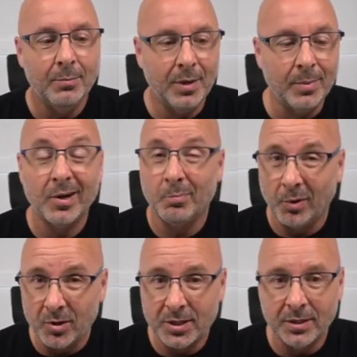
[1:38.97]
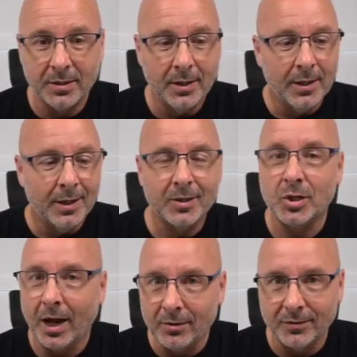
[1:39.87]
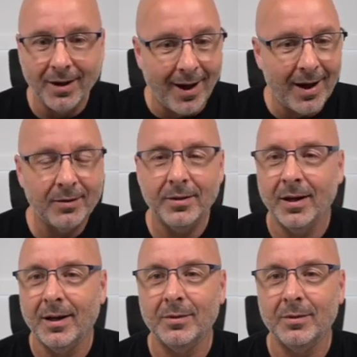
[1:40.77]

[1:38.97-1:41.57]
be a better person, a child of God.